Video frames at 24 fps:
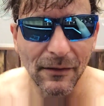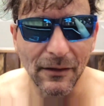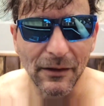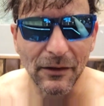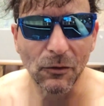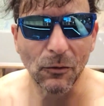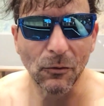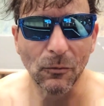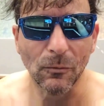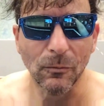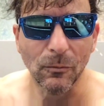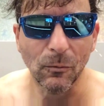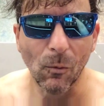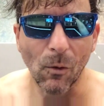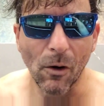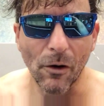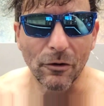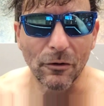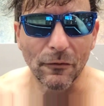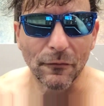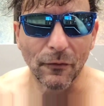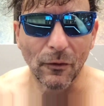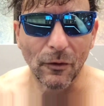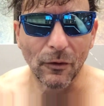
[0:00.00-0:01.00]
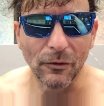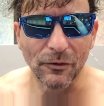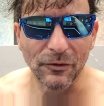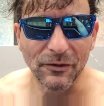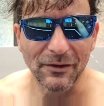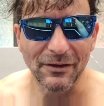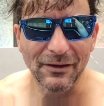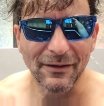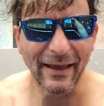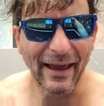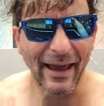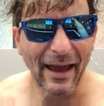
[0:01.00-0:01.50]
the little
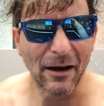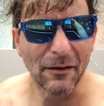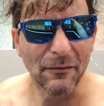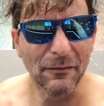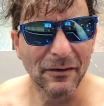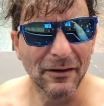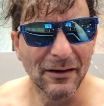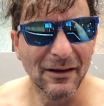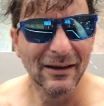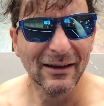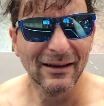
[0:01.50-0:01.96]
waterfalls they have.